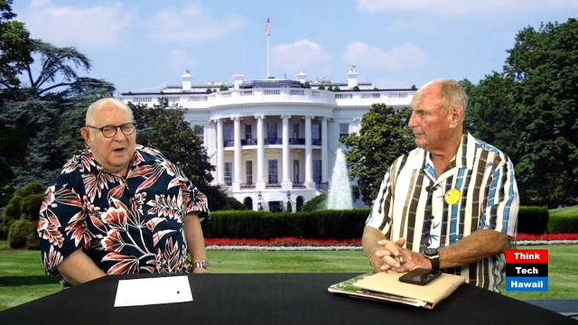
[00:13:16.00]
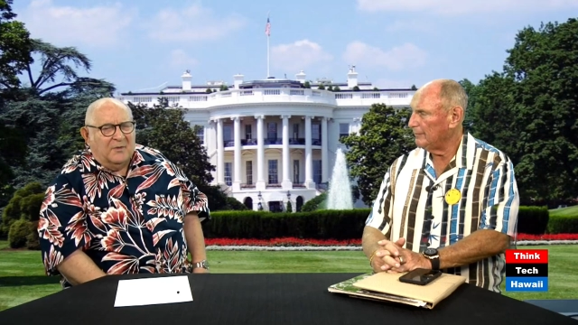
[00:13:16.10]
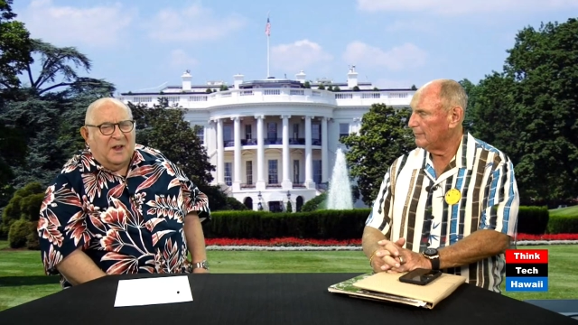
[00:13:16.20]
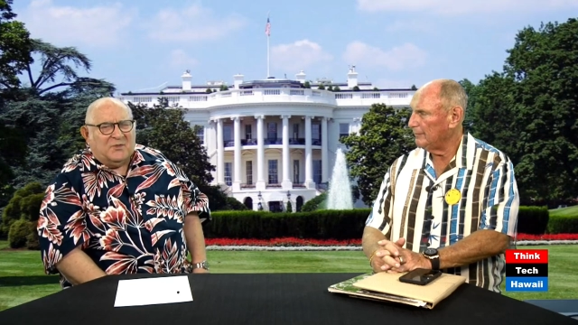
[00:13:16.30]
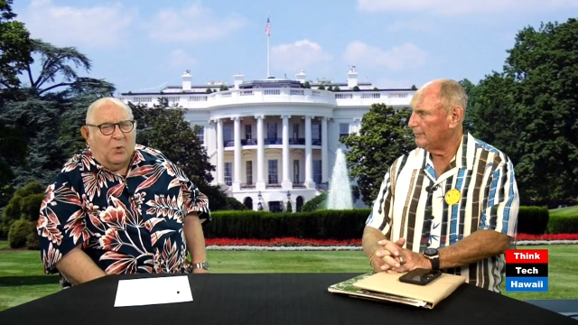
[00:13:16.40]

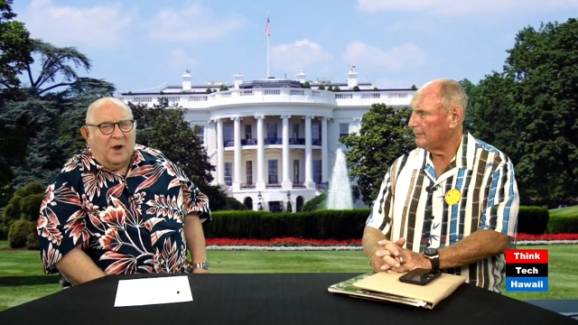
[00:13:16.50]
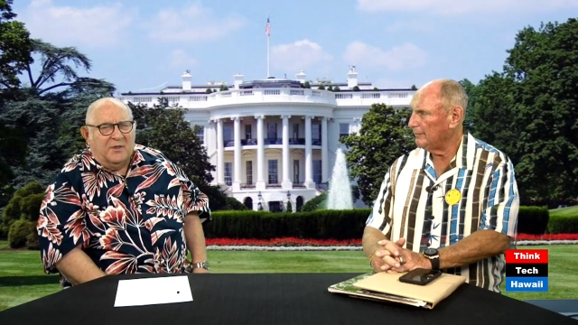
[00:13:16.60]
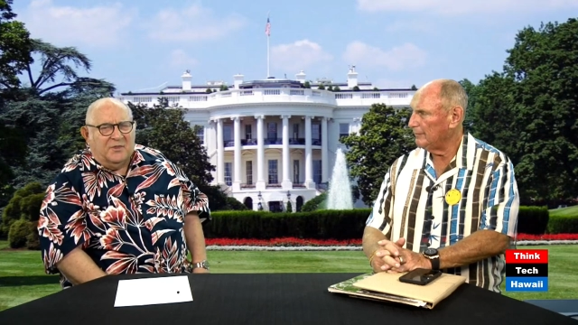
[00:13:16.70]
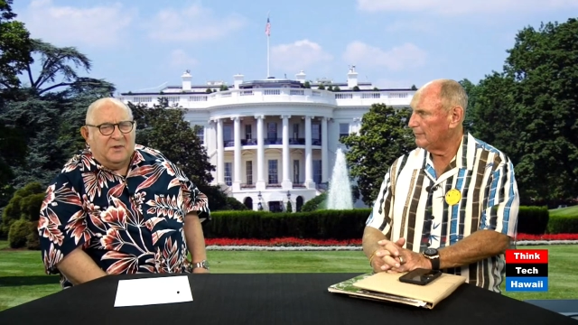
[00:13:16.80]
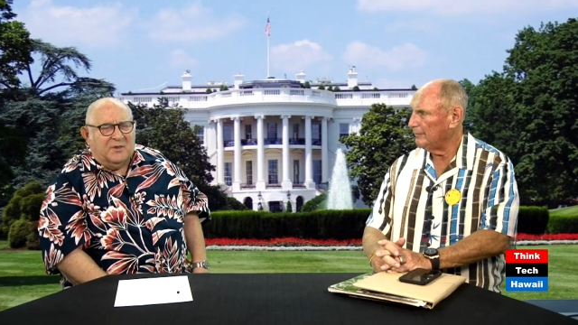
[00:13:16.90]
Speaker 1: And that's
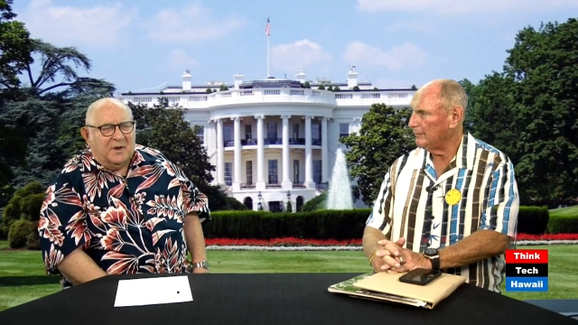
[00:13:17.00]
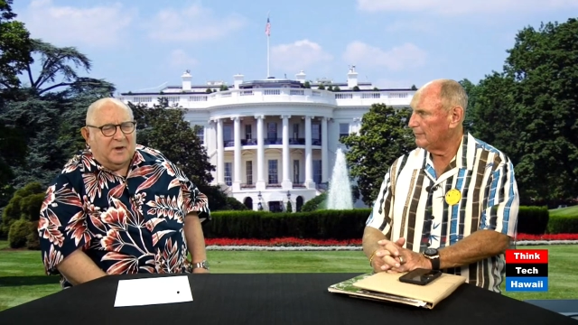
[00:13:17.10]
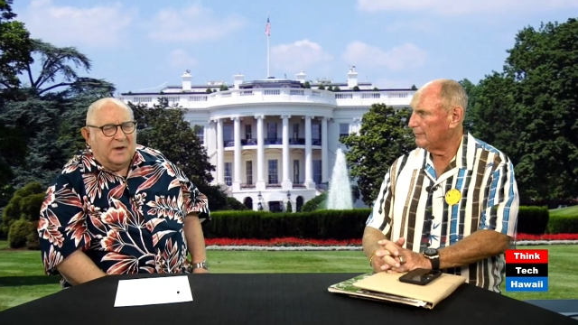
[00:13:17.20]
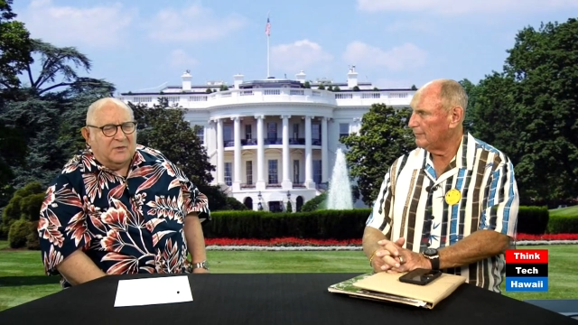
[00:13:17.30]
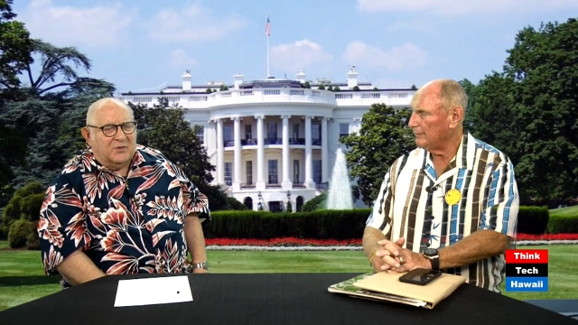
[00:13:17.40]
why
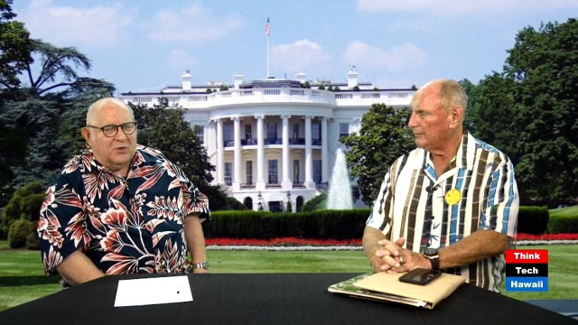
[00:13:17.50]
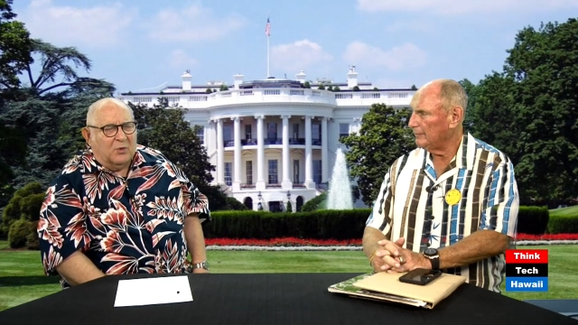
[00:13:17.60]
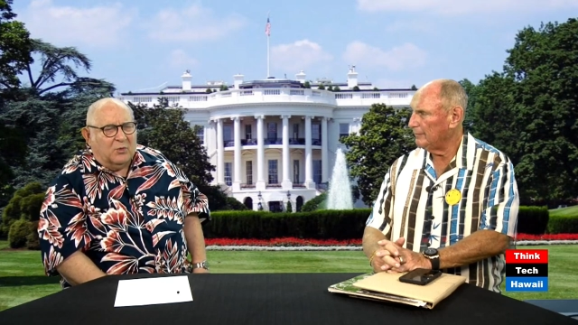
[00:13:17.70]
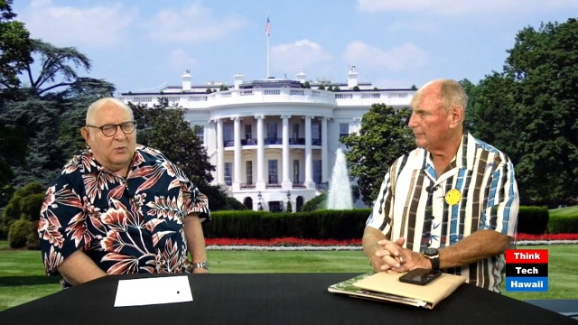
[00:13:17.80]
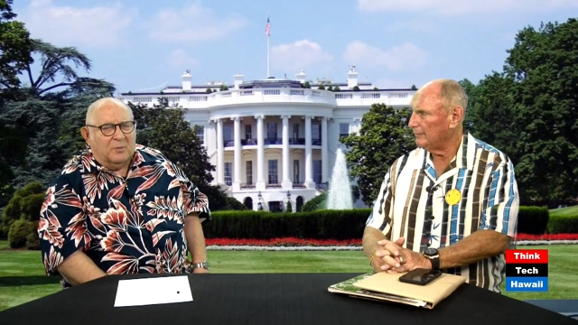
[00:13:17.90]
ThinkTech has a
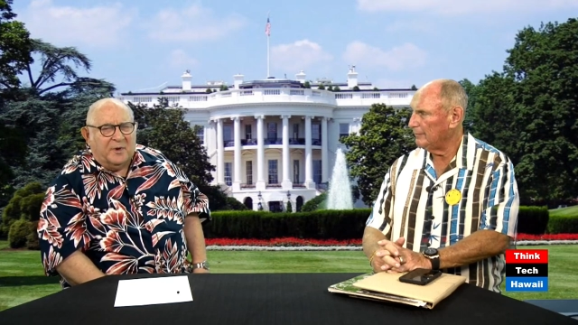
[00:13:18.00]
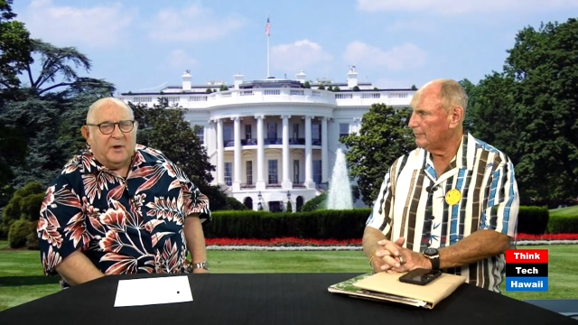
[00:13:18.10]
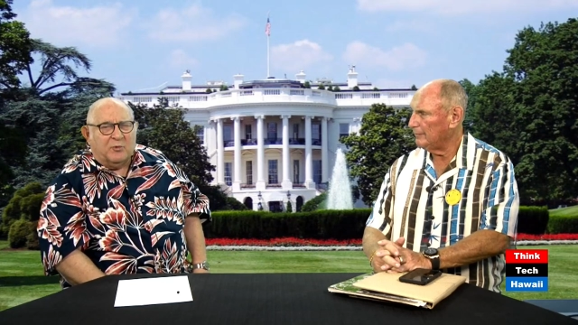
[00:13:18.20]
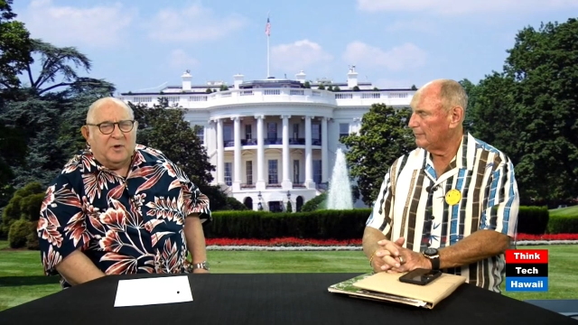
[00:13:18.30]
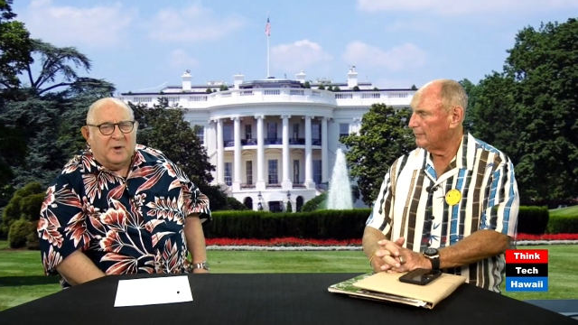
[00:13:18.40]
show called
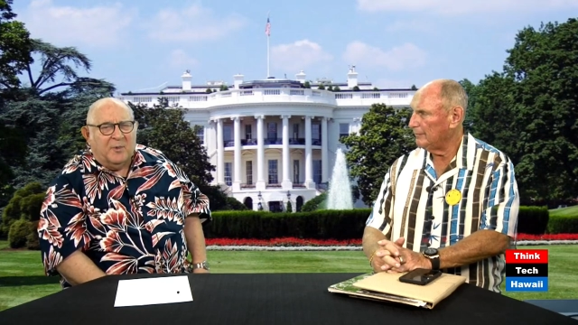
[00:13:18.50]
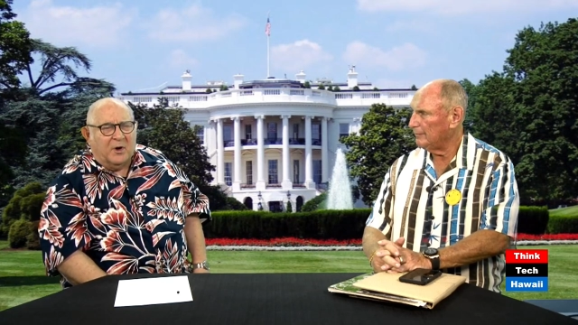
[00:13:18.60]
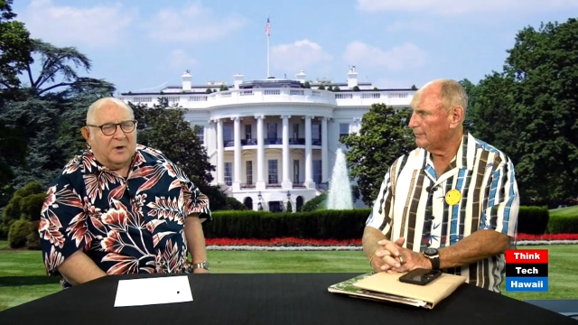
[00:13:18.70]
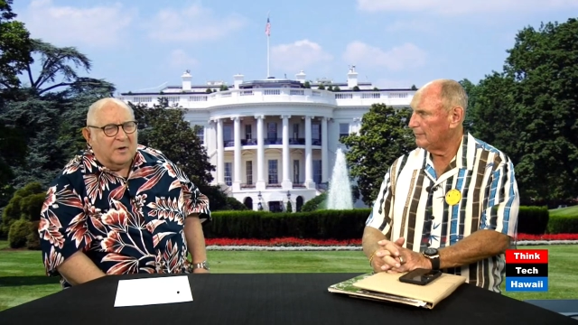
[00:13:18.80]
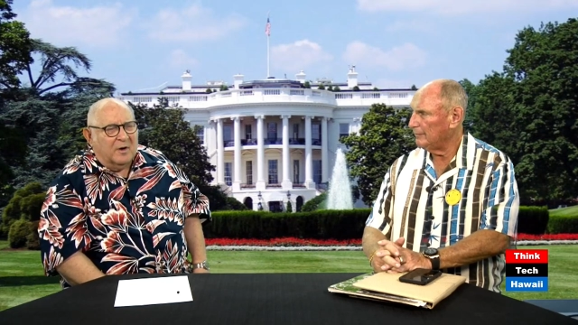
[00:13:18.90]
Bigotry in
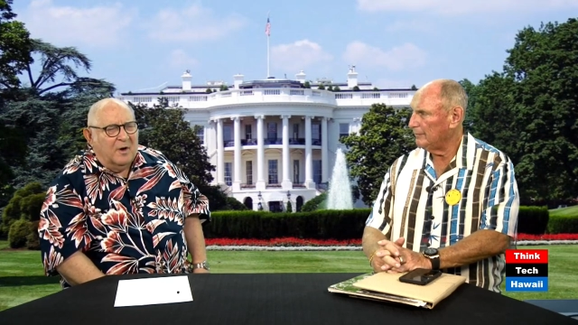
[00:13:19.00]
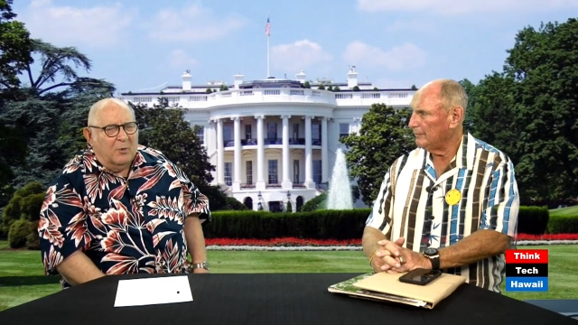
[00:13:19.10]
America.